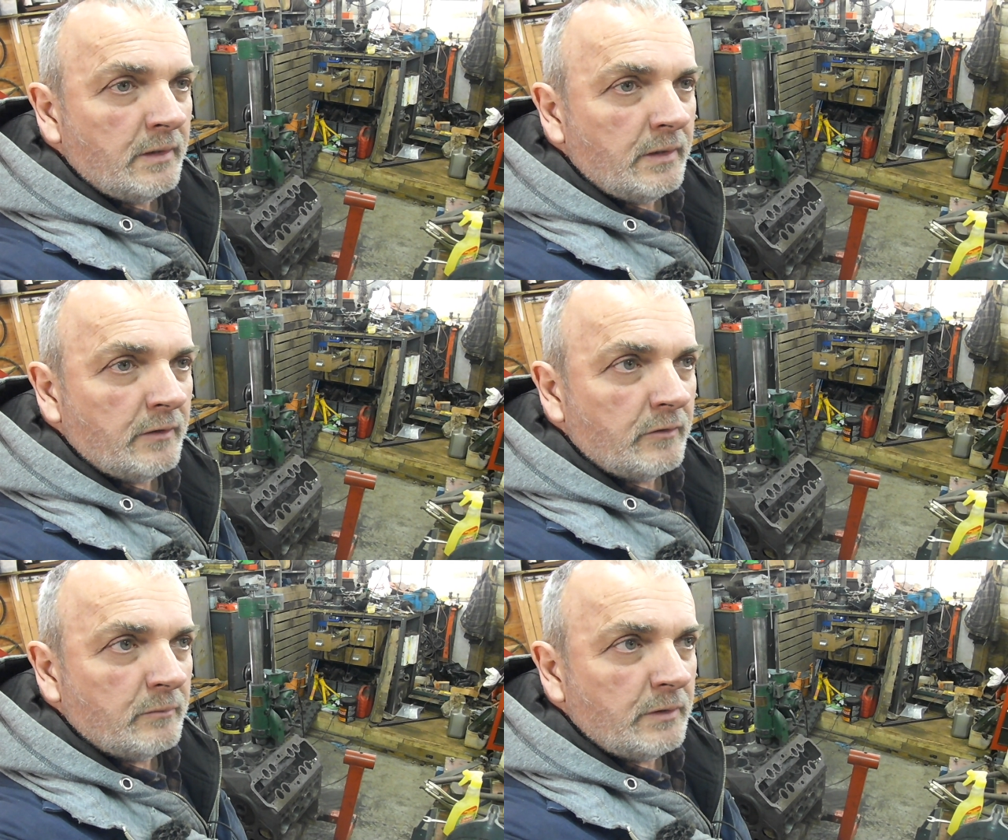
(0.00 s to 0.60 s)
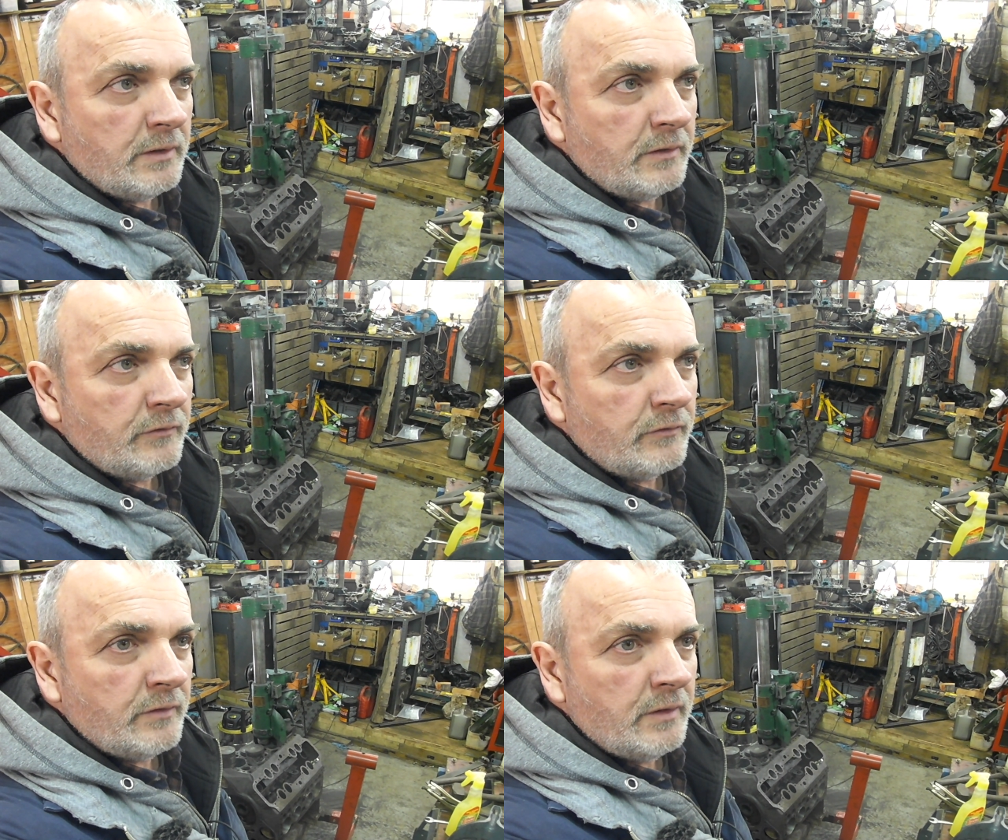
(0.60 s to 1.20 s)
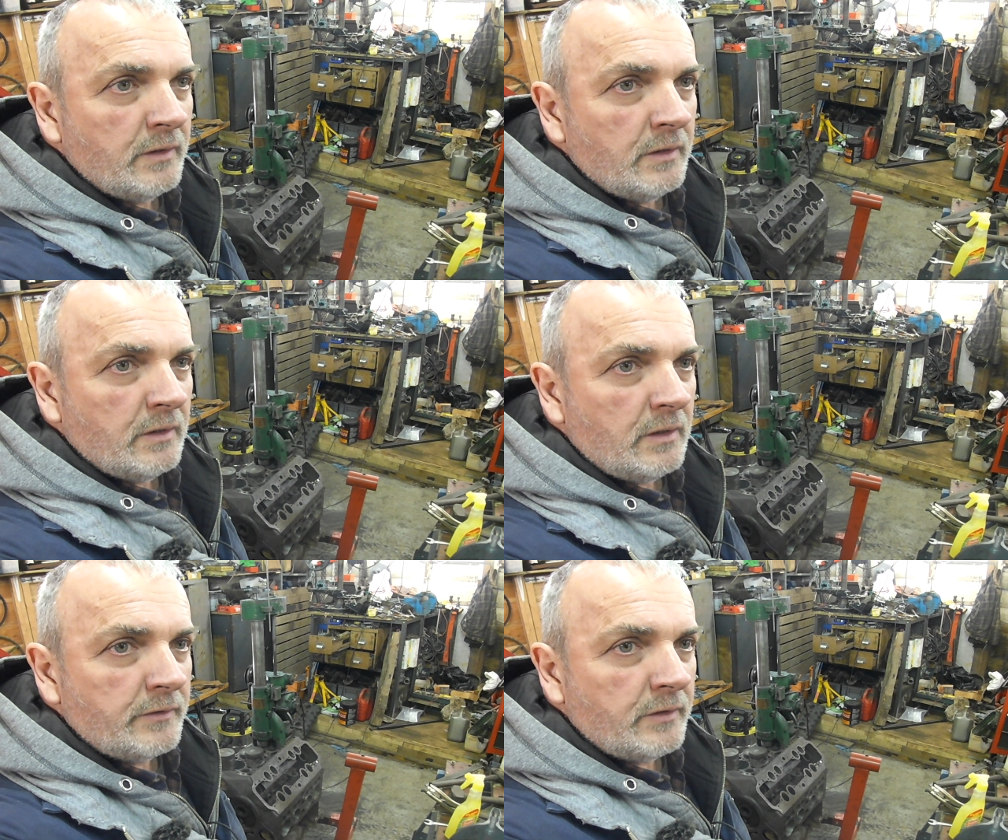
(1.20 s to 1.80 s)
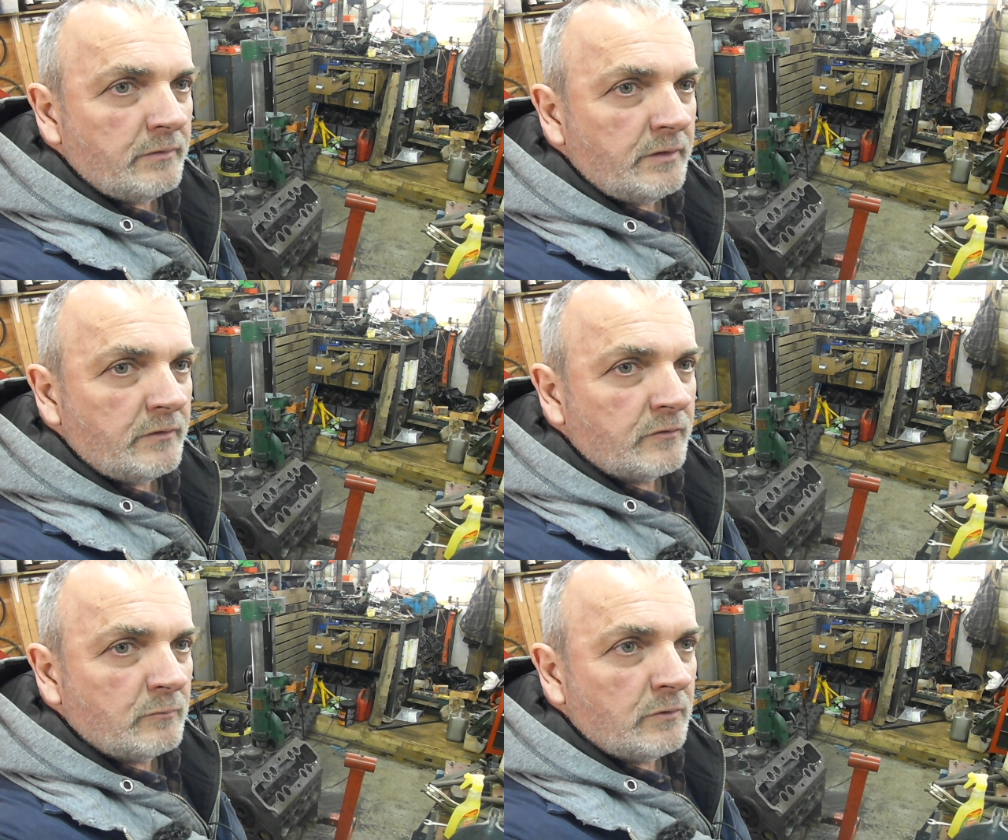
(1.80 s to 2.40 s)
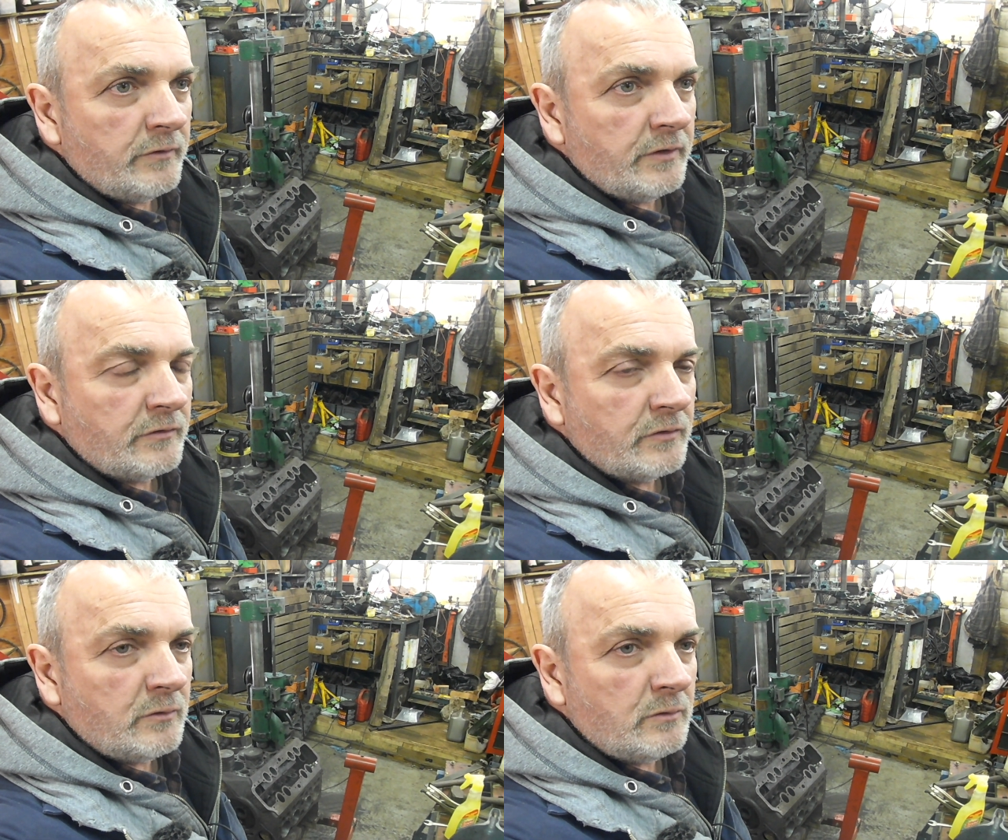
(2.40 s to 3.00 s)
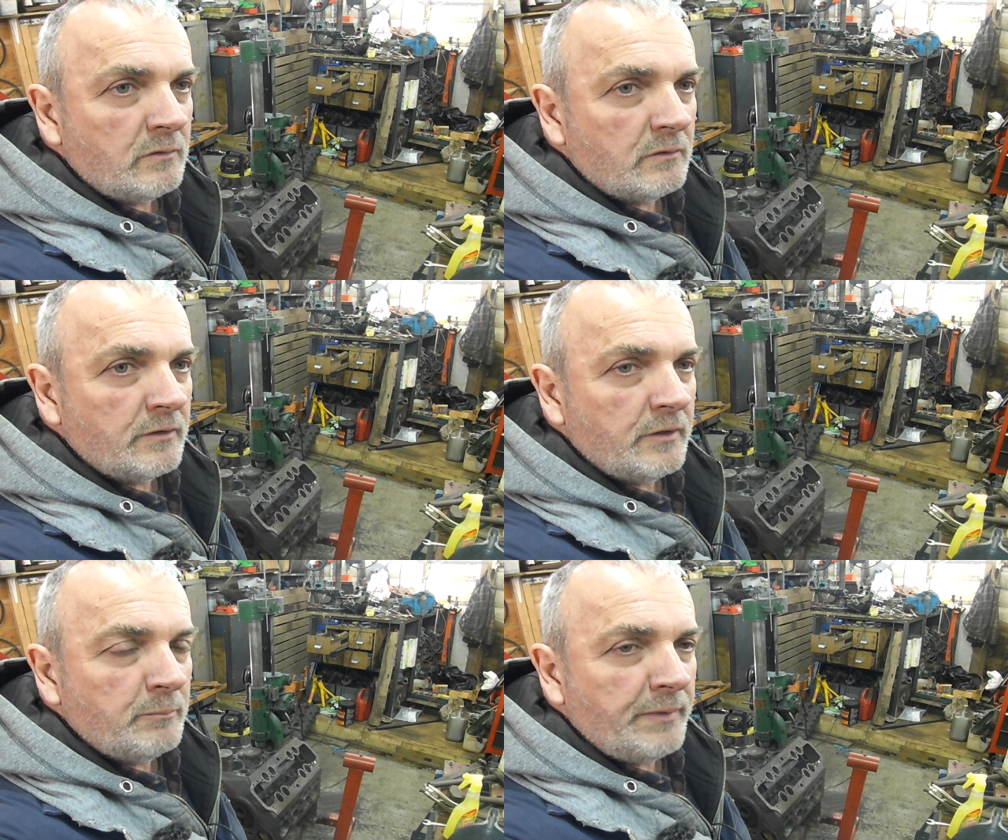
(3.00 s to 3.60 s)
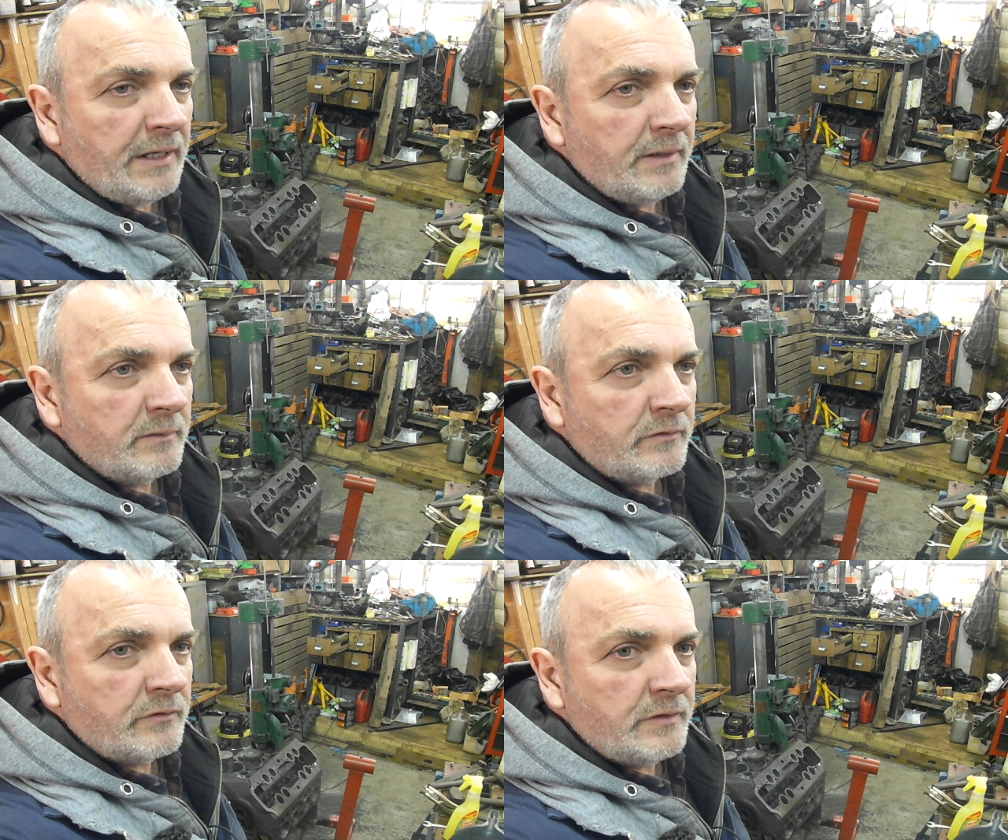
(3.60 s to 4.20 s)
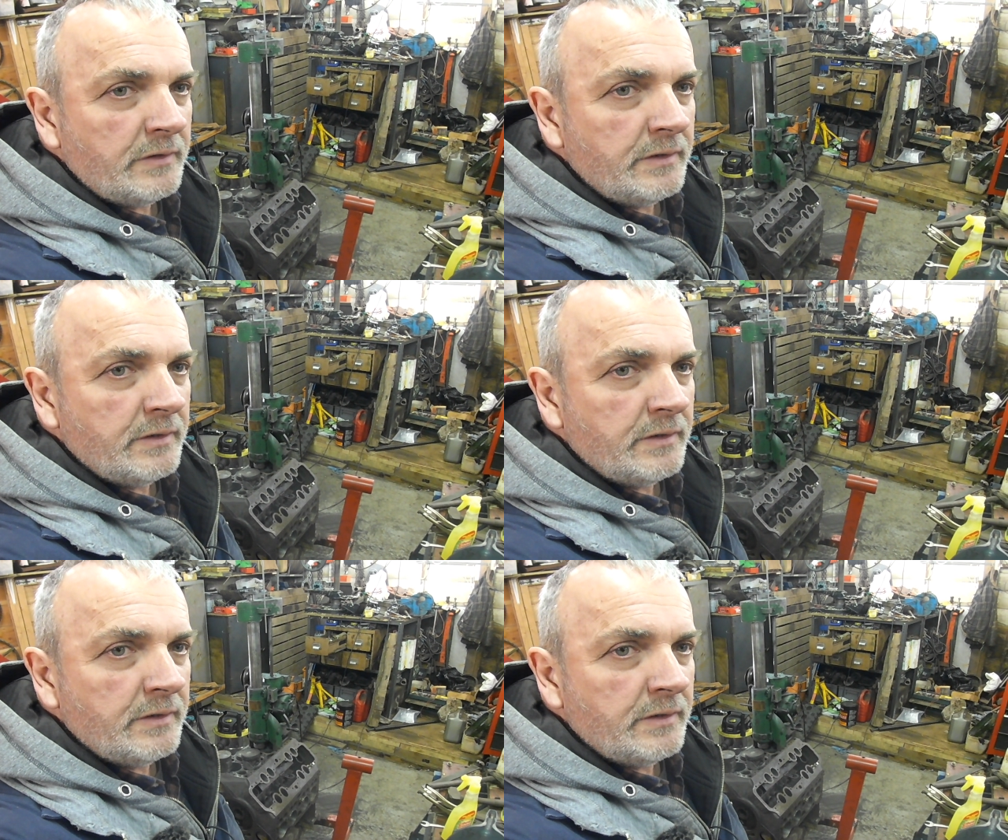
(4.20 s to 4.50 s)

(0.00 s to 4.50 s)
In other words, I don't need to worry at all about